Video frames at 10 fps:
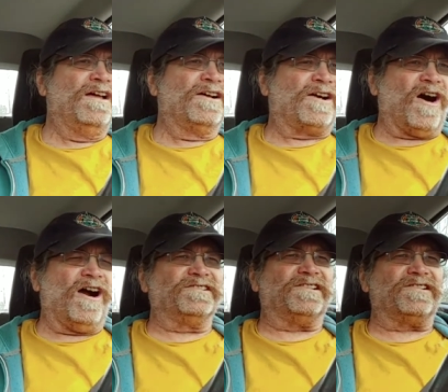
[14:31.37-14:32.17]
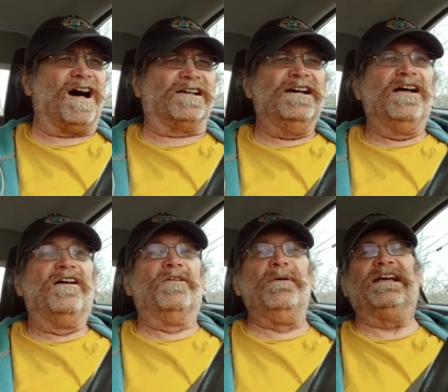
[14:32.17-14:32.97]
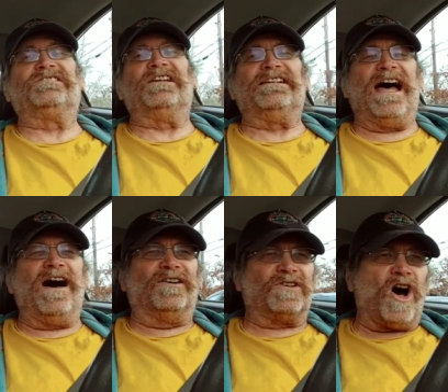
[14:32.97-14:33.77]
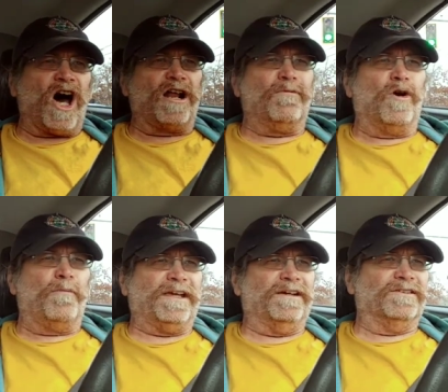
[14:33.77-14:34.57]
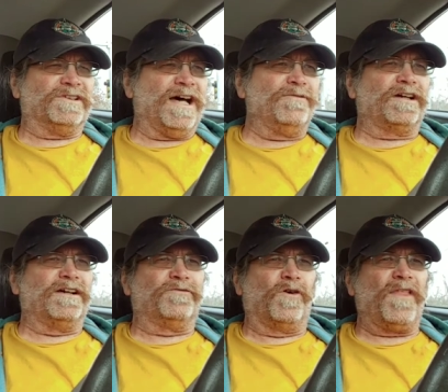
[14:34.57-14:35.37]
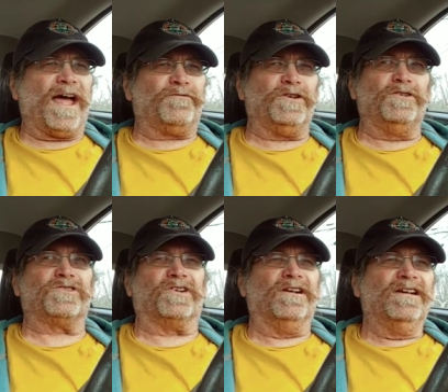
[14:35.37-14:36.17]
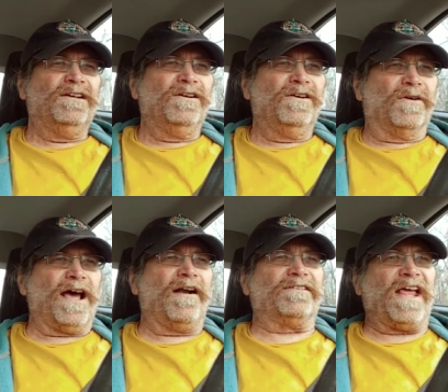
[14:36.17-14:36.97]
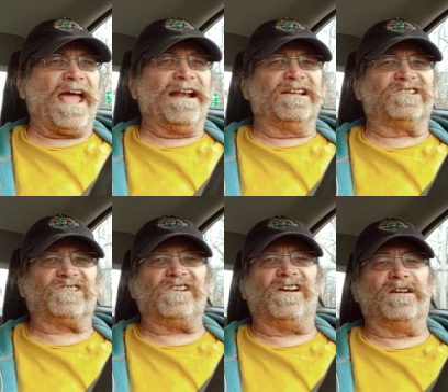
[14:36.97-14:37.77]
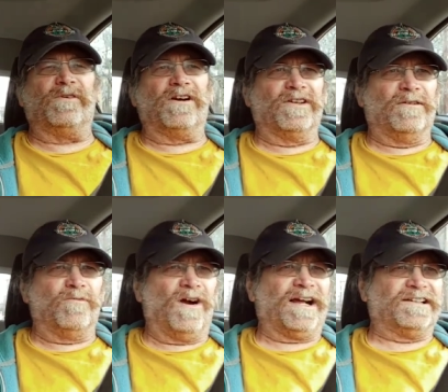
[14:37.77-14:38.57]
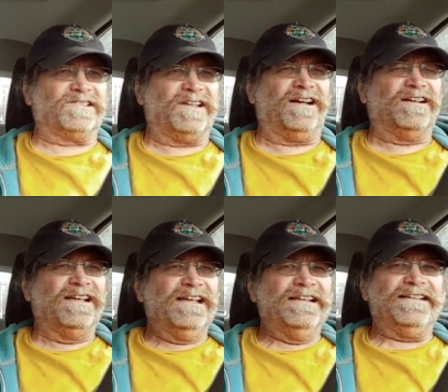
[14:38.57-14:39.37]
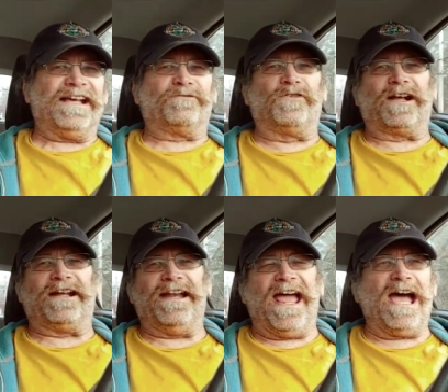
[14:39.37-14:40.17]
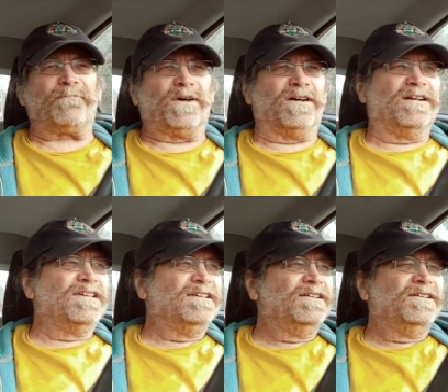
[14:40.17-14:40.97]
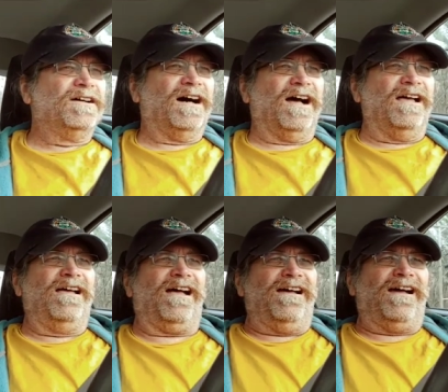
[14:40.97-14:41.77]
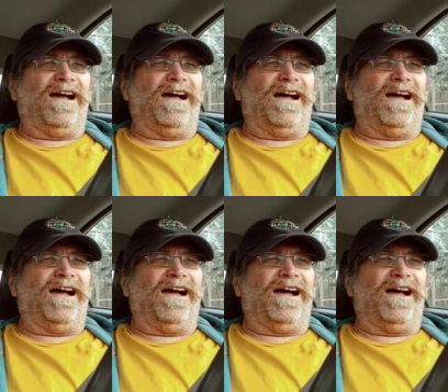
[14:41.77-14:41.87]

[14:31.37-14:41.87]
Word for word: Cars that talk the biggest thing now is automobiles. I'm looking for that future where I don't have to handle a steering wheel no more. I can sit here and take a freaking nap or uh,